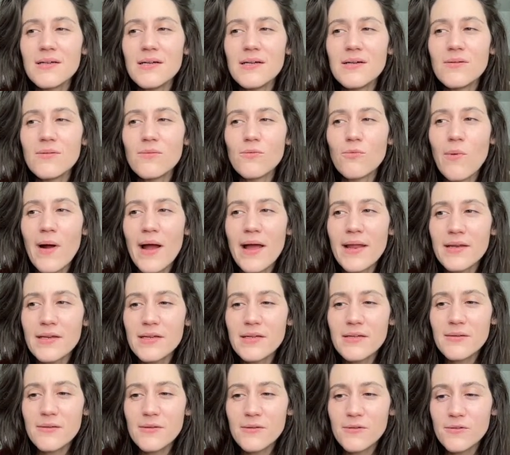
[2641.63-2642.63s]
when
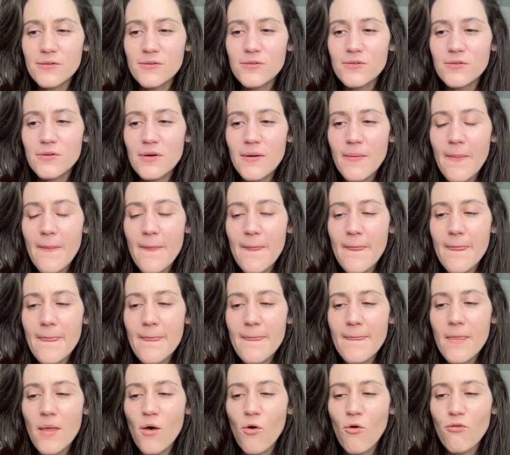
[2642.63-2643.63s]
you
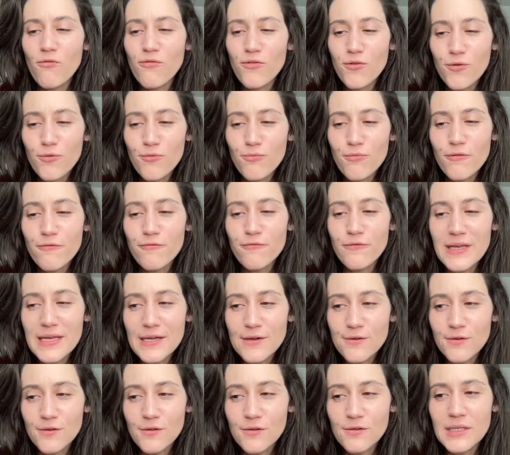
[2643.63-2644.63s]
over
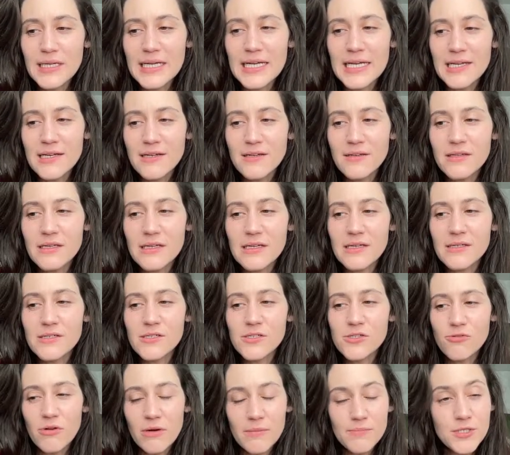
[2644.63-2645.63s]
reveal in the
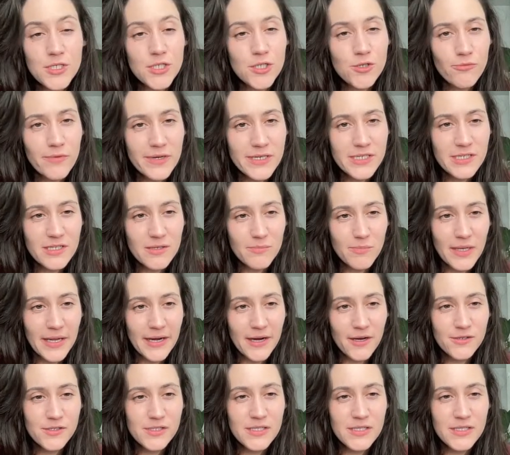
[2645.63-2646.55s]
description you read to the players,